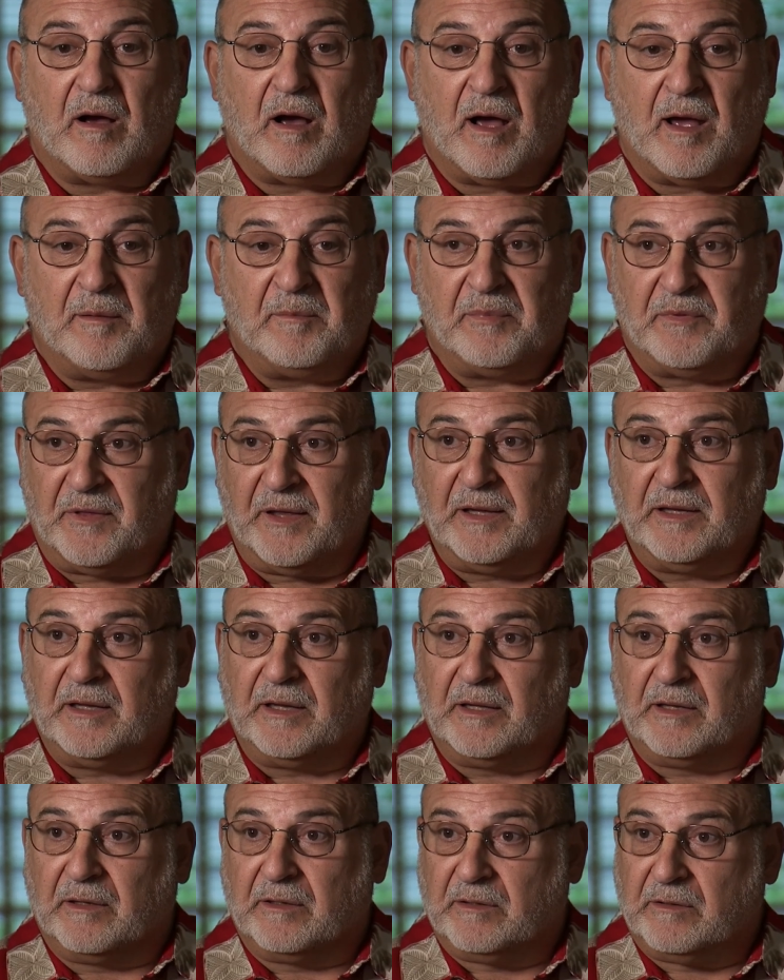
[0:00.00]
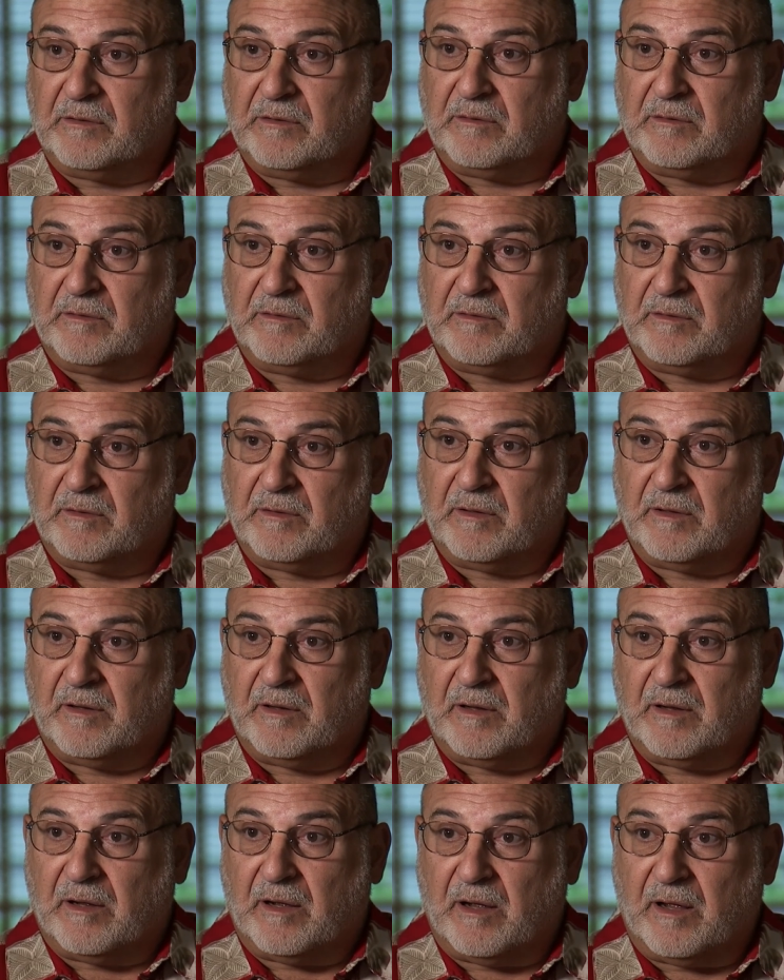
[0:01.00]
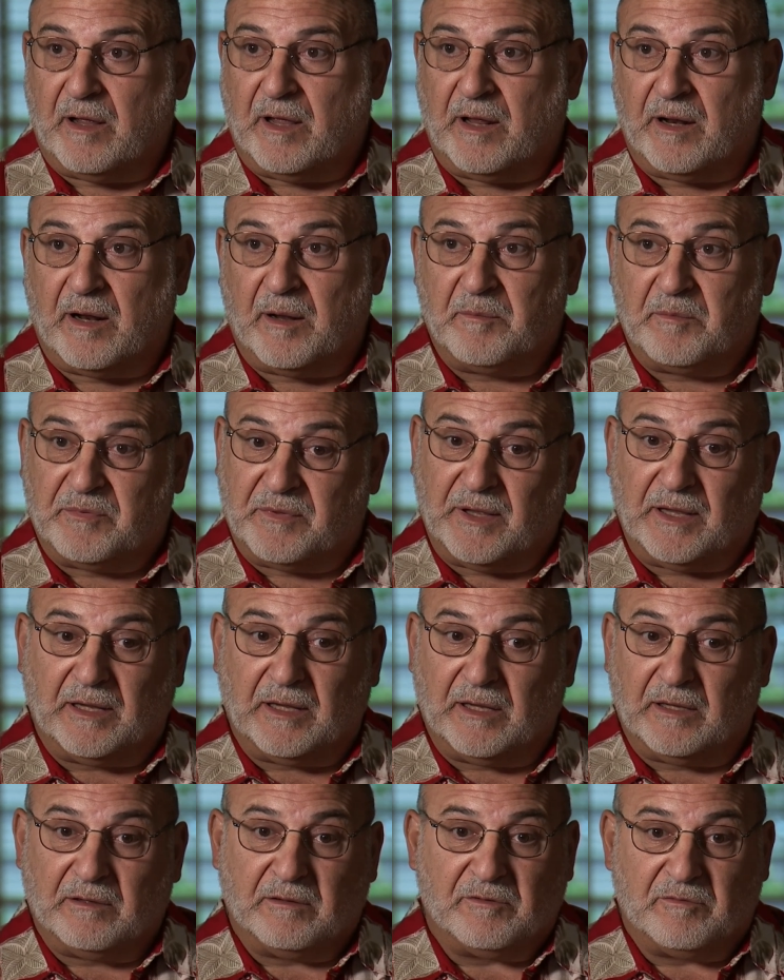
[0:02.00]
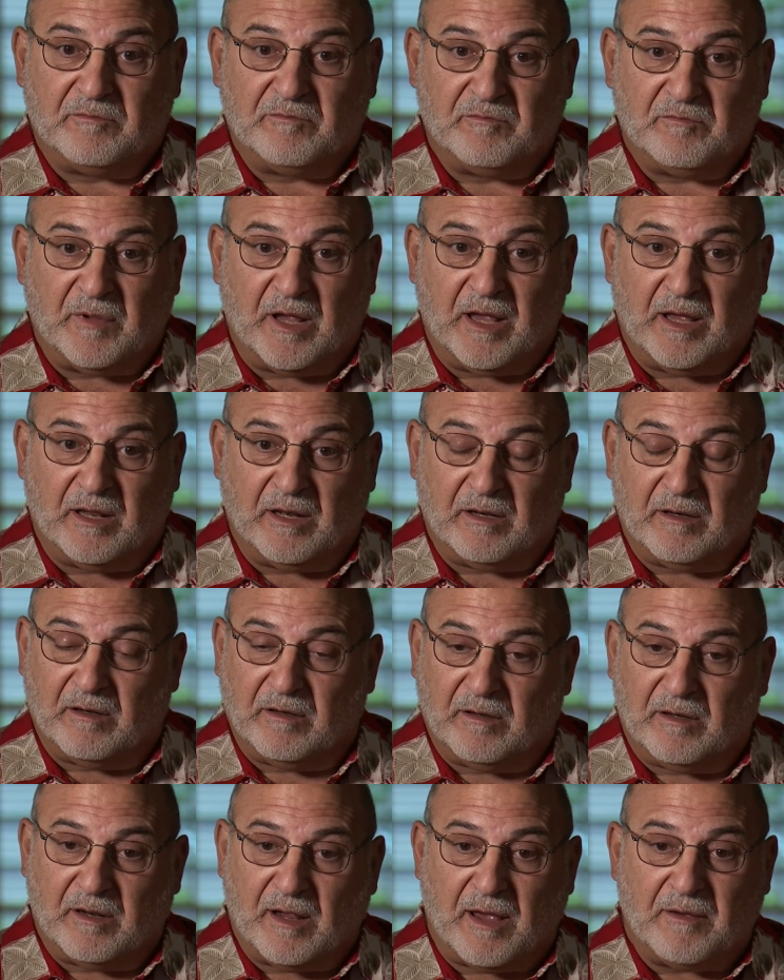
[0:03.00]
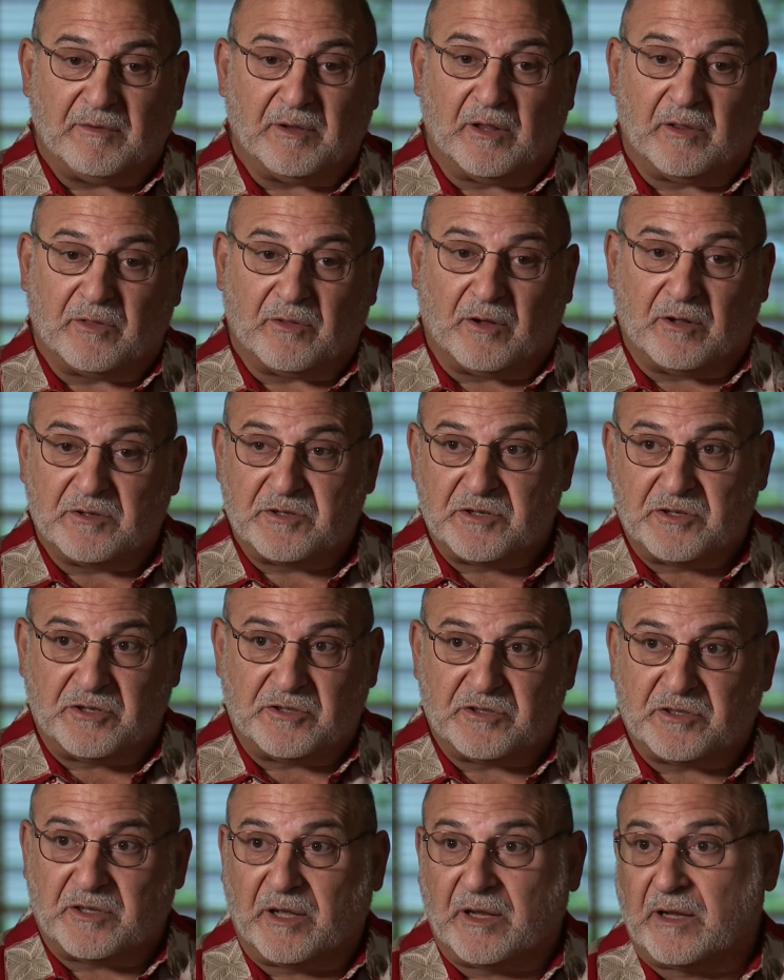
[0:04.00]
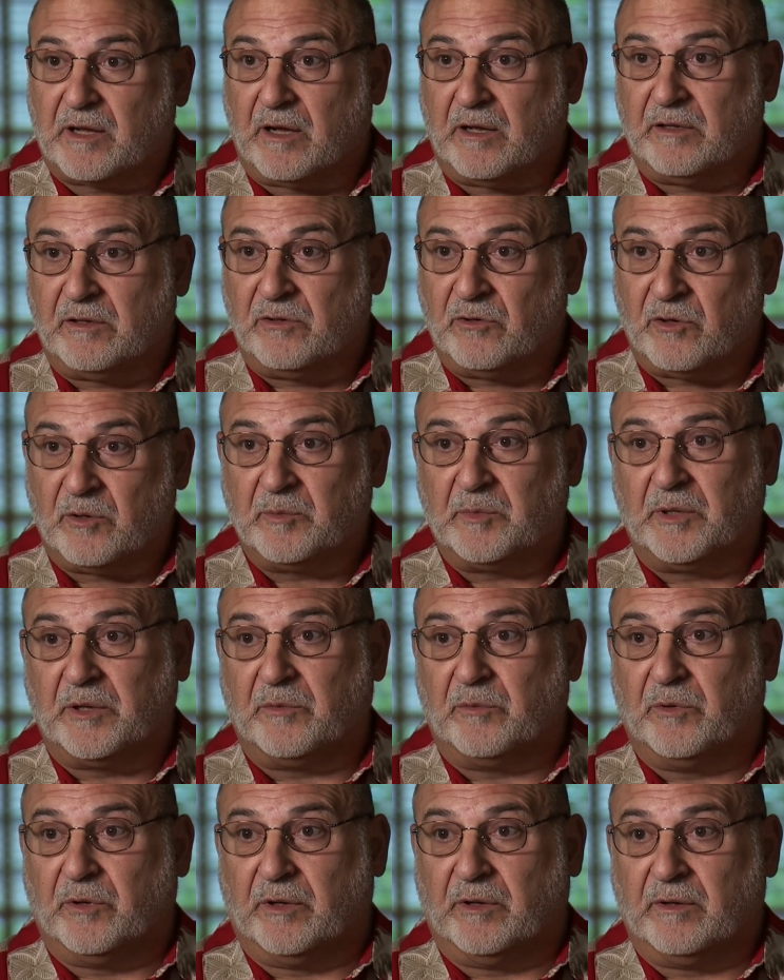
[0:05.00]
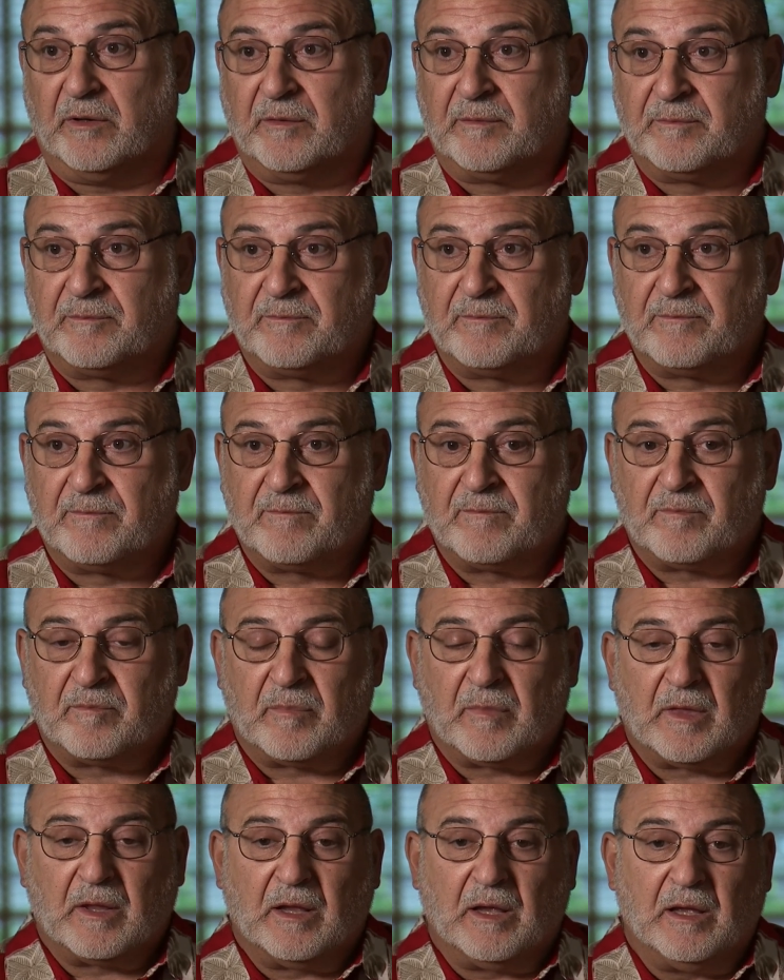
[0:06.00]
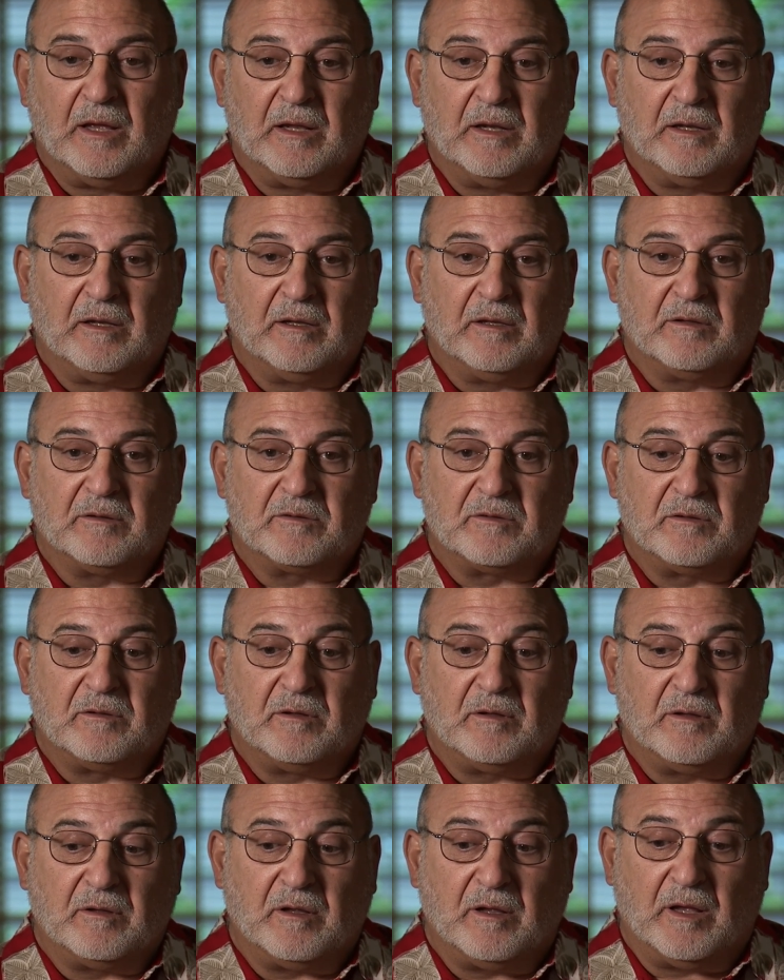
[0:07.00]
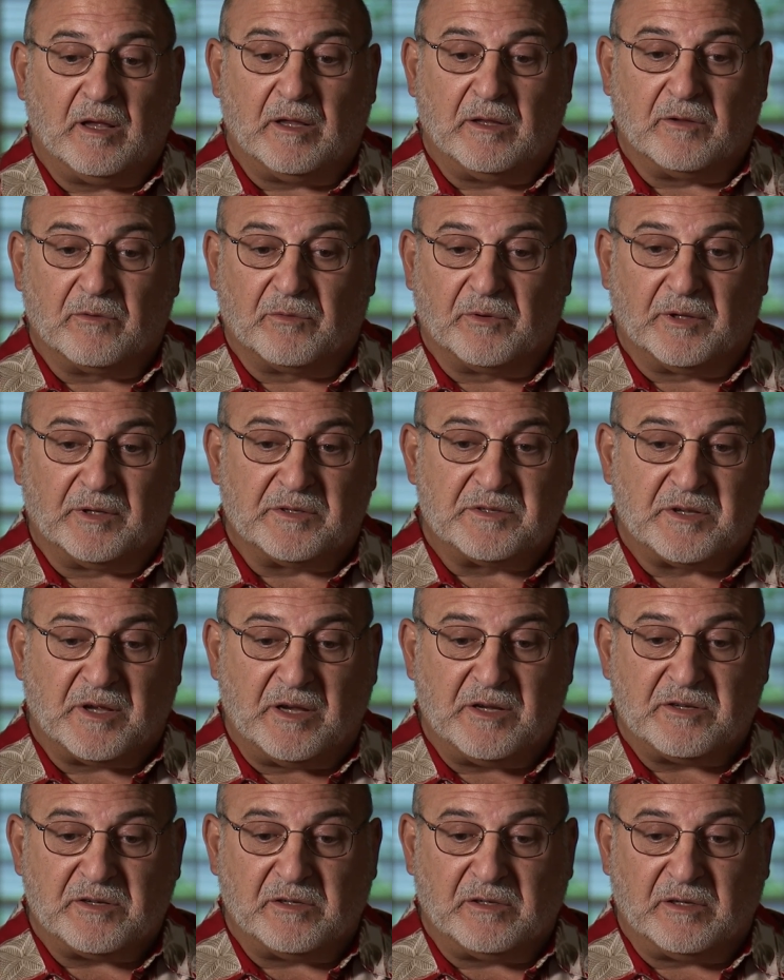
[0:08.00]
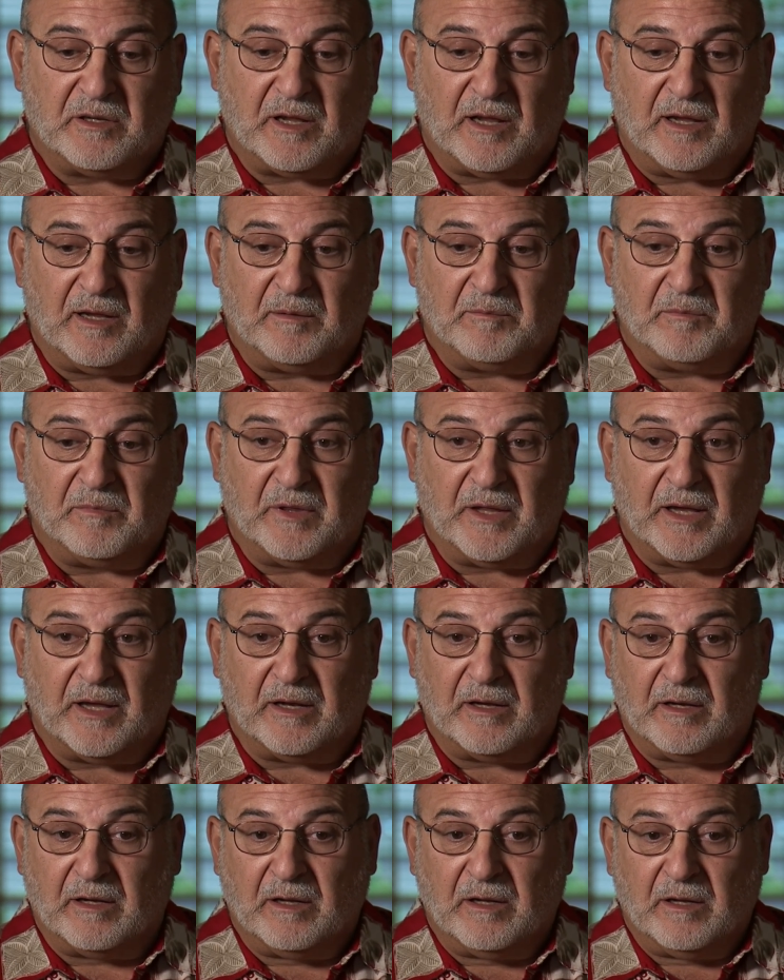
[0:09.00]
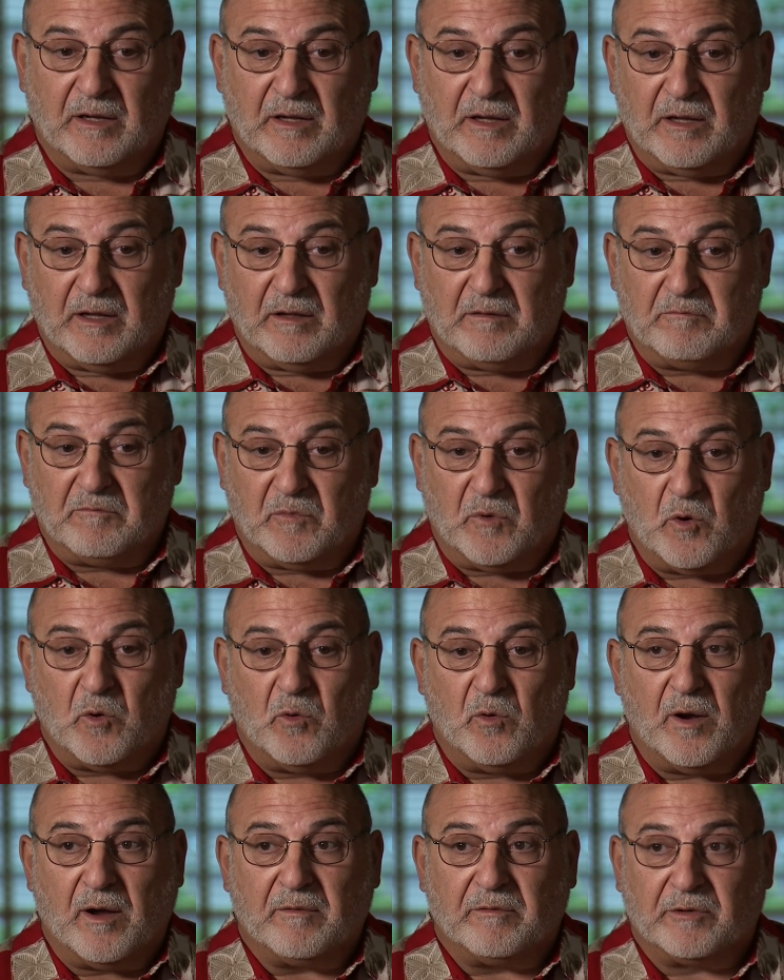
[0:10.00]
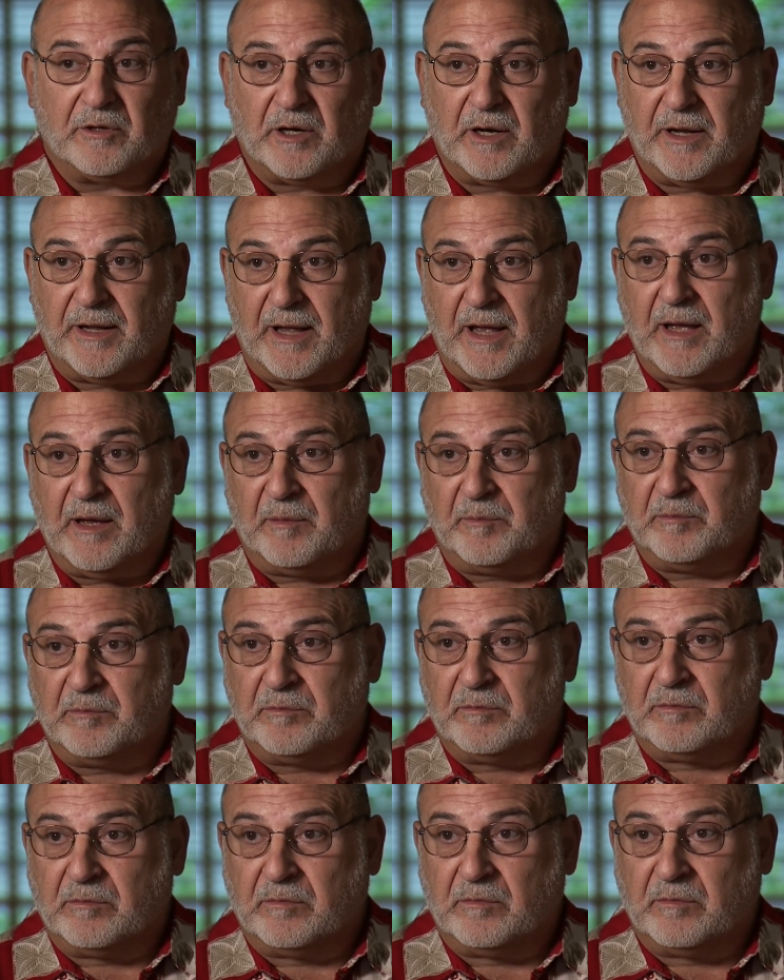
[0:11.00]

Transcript: I'm thinking, and I'm thinking and having thoughts just like I normally would. And the realization came that whoever I am,